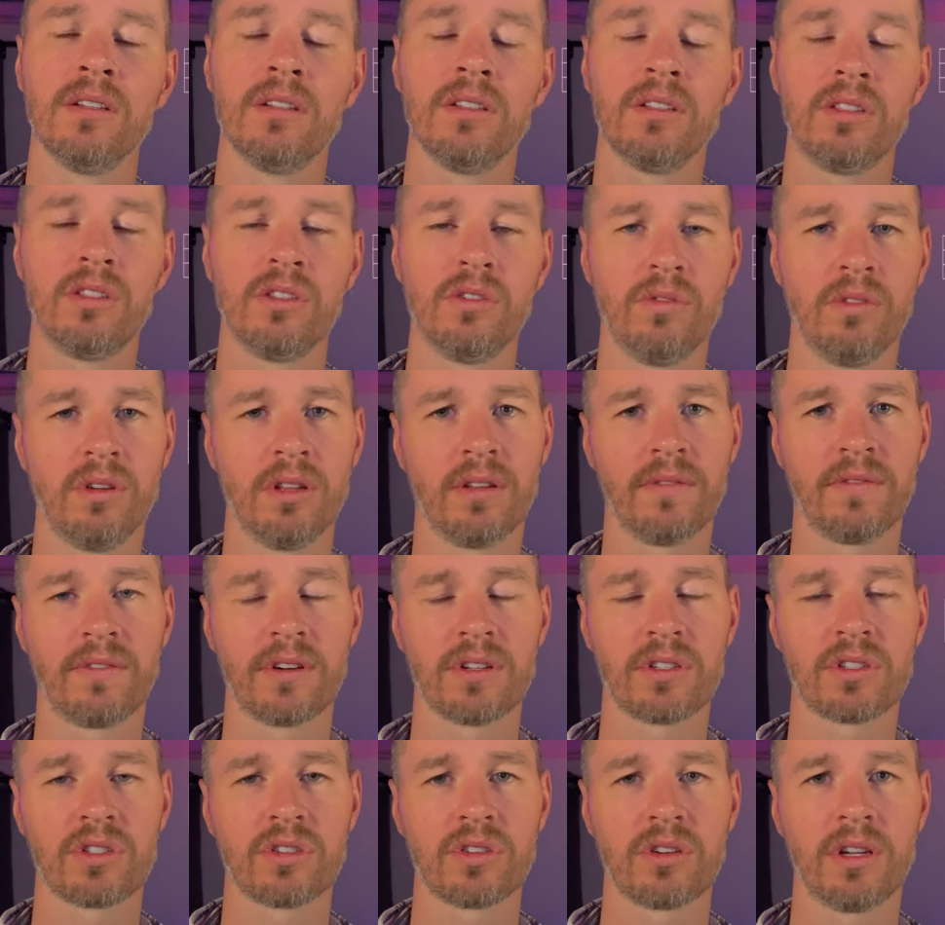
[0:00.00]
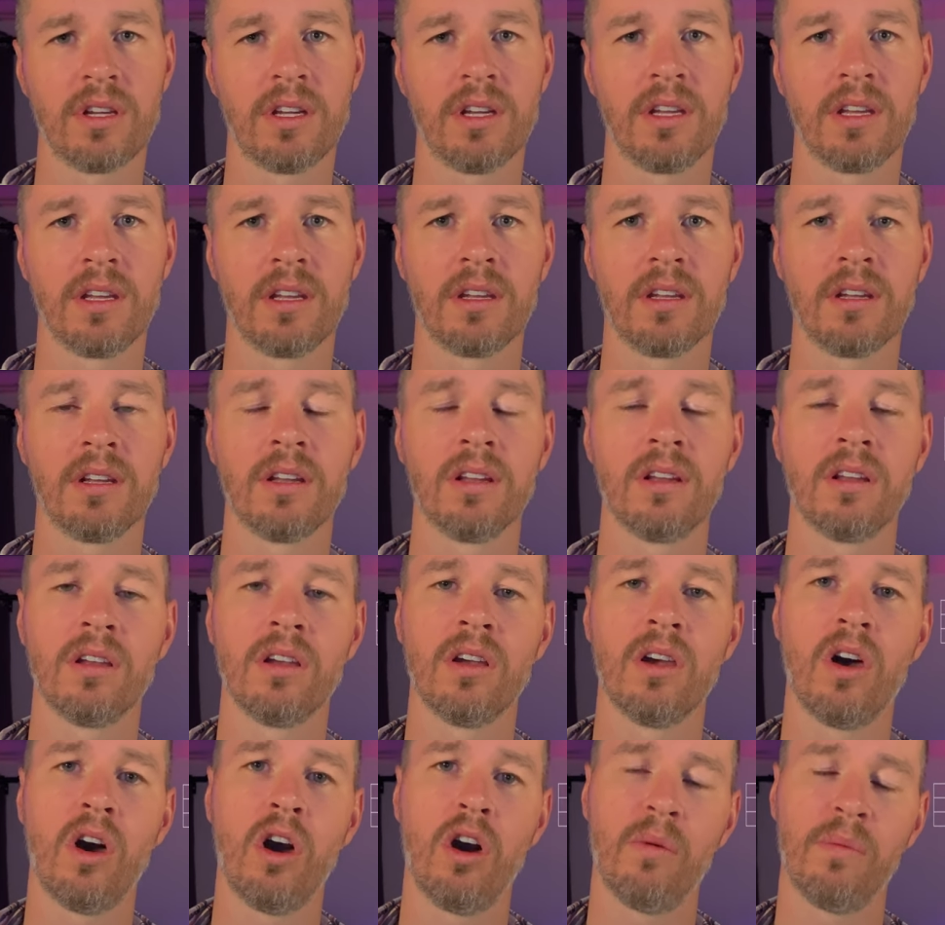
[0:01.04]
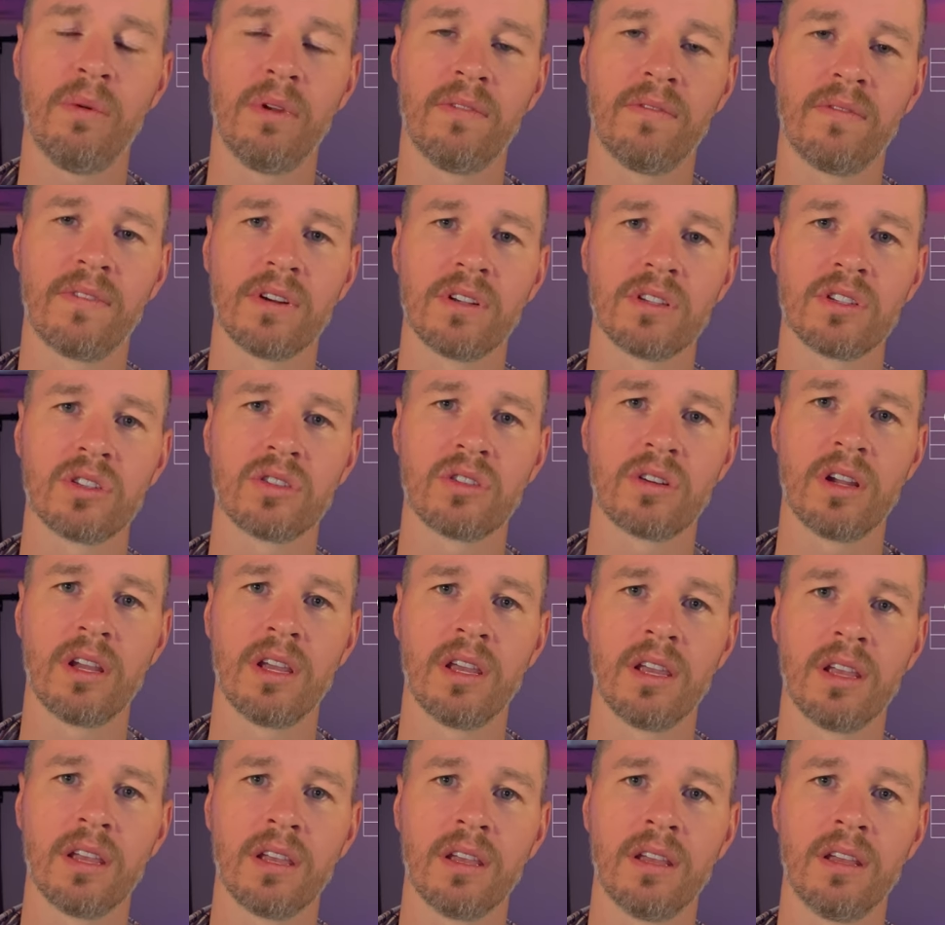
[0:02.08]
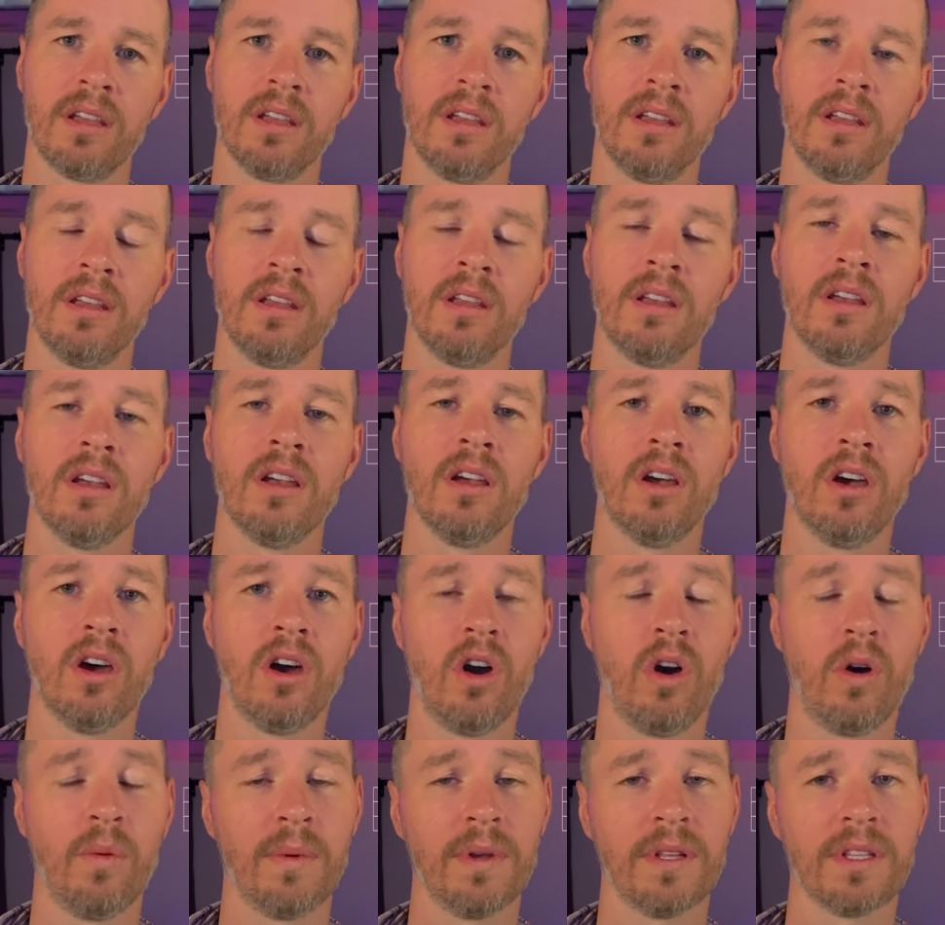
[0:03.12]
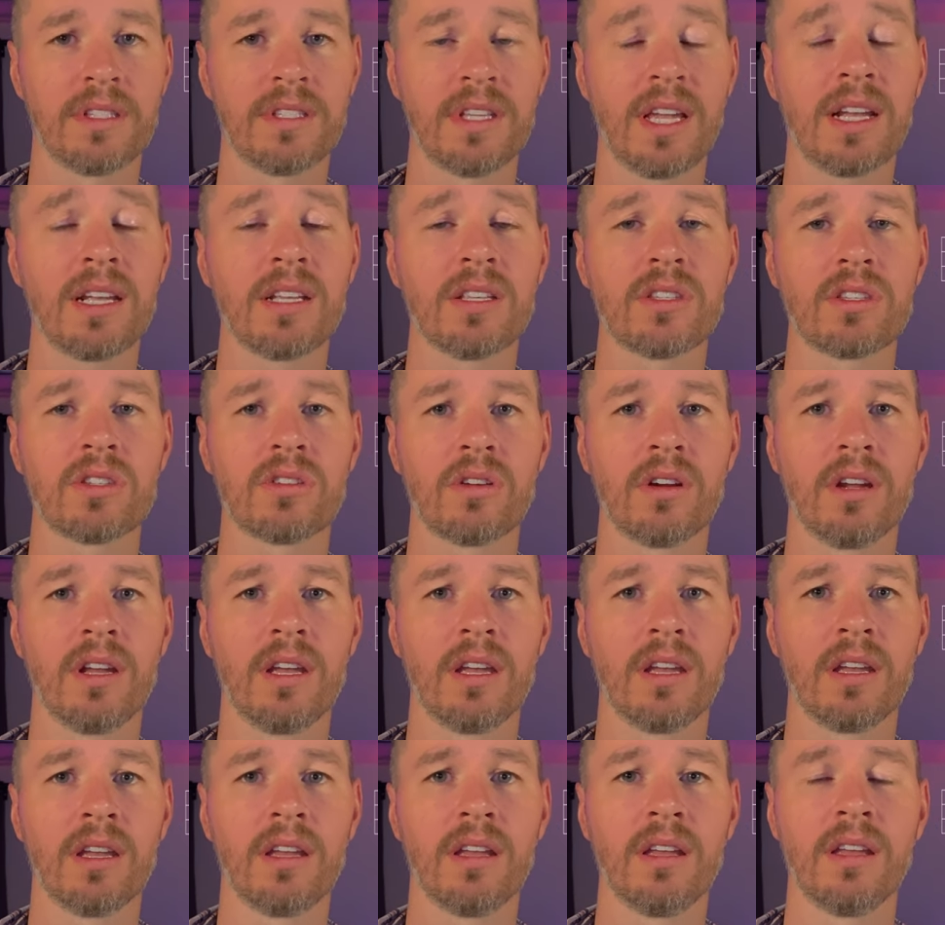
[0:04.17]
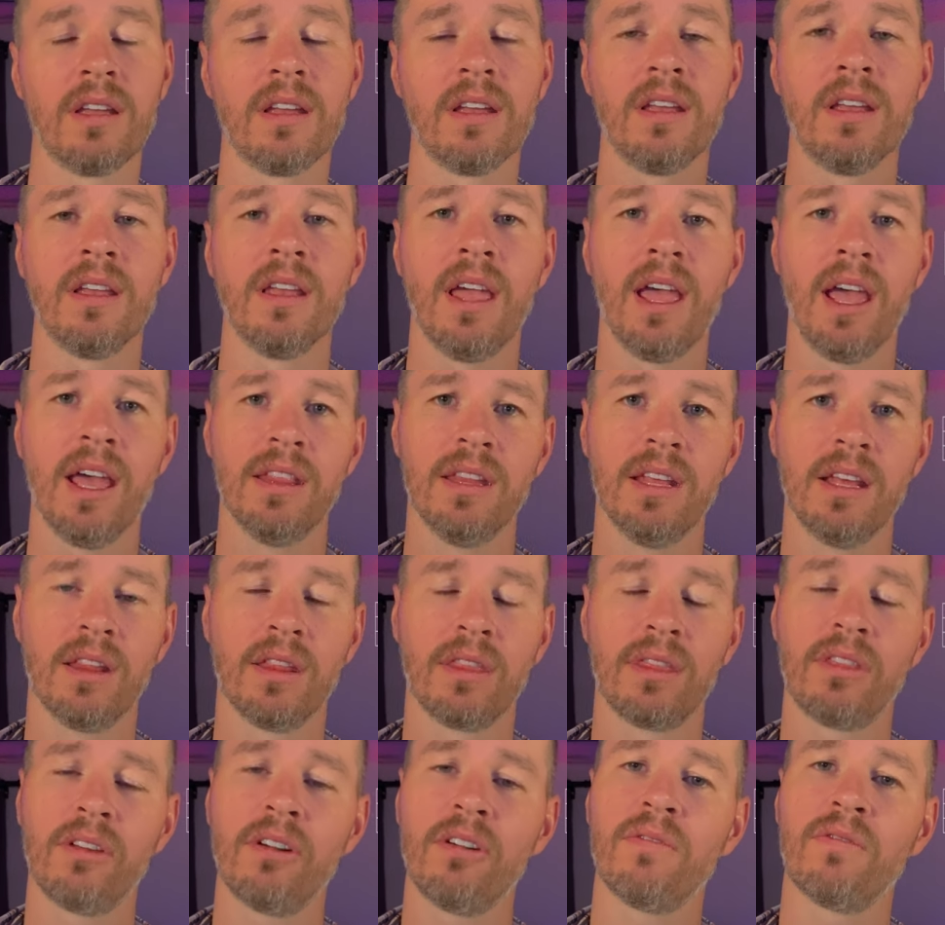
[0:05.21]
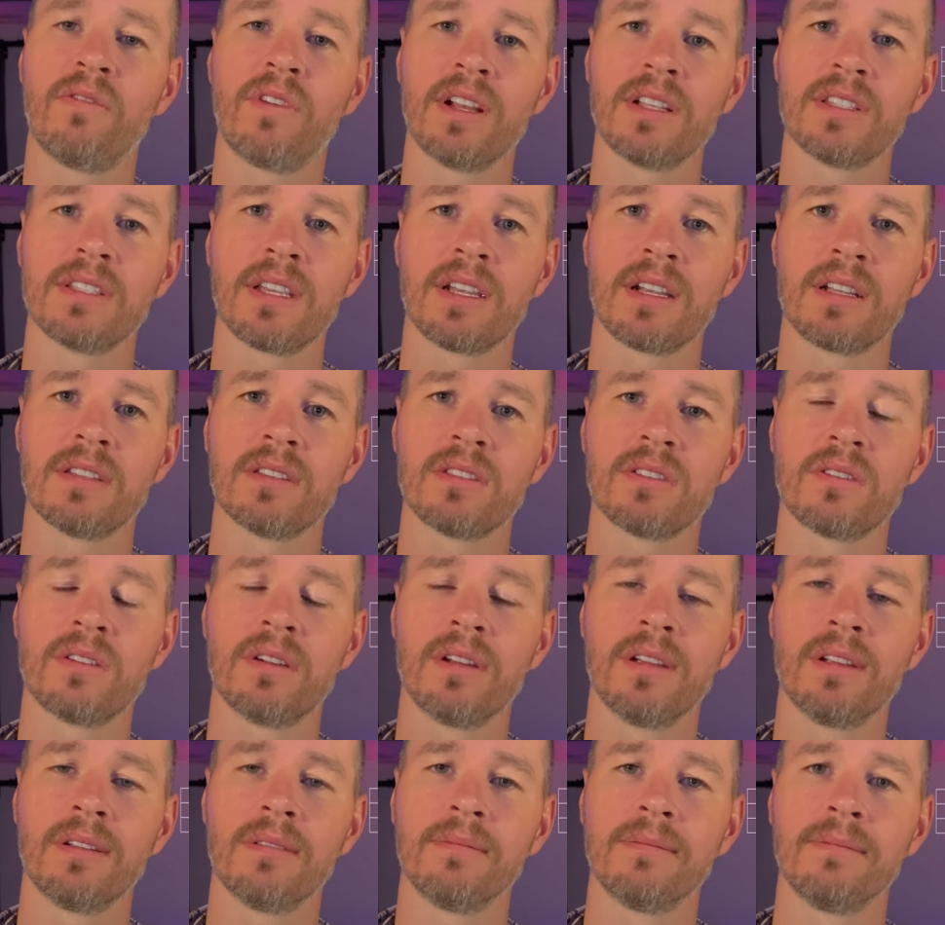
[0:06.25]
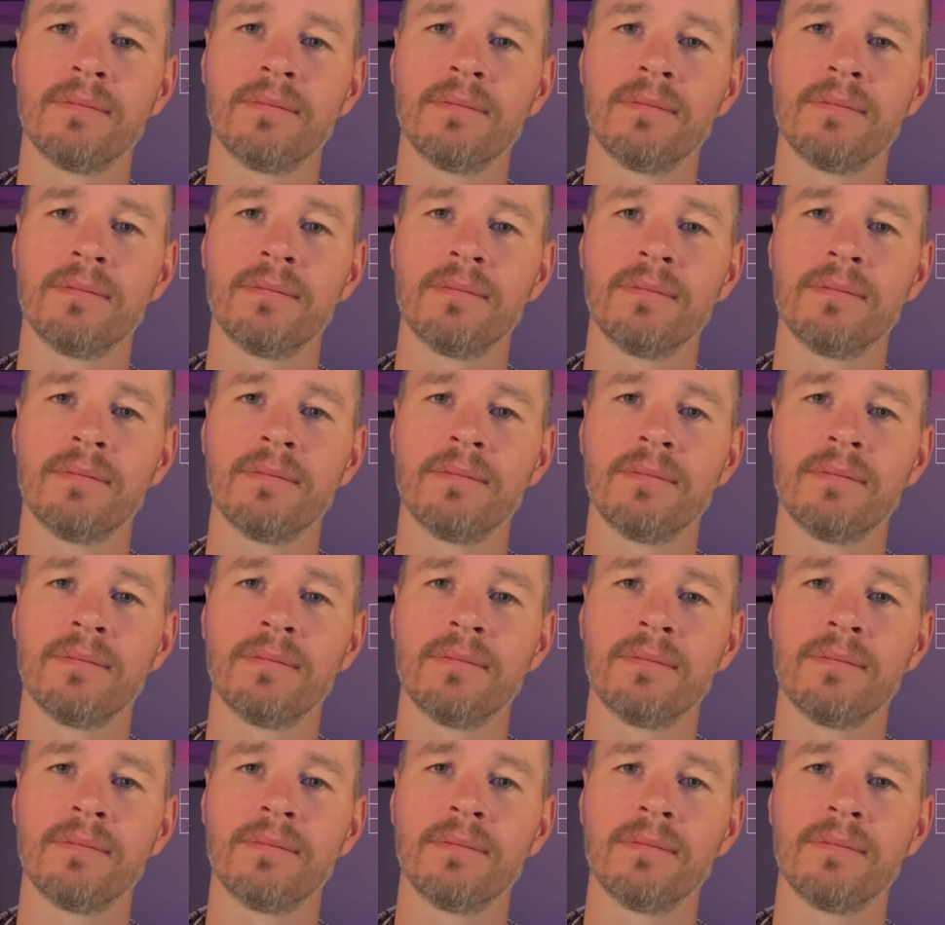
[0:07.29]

two on the first string, open first string, open second string, and then third fret second string.